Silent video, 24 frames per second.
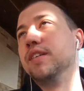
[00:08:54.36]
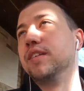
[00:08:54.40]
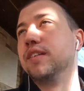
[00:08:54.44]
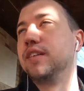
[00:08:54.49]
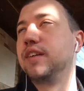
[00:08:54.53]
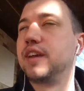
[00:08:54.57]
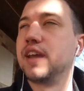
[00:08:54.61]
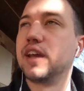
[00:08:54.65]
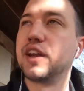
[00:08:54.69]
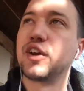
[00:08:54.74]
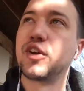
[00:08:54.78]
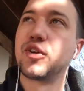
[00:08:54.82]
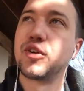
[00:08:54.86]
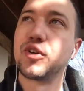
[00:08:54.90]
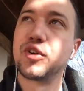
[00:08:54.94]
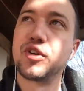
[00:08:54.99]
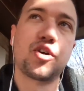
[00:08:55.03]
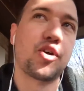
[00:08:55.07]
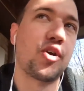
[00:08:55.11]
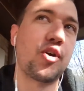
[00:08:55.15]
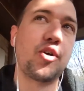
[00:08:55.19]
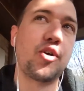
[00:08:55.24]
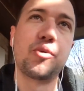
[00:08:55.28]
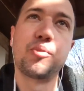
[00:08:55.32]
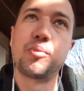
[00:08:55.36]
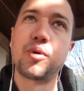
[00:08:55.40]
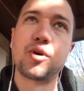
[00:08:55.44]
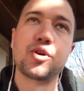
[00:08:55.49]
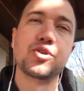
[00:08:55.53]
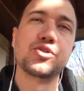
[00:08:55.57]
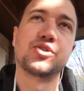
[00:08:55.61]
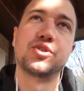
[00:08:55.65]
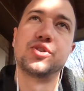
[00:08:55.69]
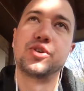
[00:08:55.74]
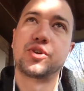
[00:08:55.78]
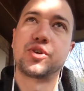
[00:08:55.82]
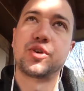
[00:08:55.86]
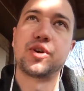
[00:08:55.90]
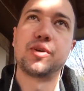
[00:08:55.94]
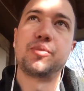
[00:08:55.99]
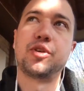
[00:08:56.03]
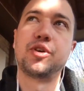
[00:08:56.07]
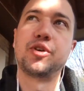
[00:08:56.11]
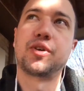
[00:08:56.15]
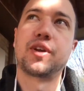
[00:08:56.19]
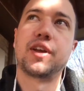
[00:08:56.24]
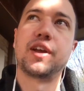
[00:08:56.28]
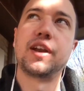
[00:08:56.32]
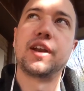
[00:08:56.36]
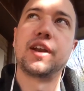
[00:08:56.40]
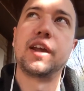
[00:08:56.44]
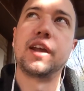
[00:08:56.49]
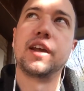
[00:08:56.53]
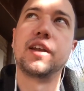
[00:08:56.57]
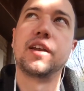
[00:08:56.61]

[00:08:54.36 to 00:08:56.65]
get your own personal CryptoKitty.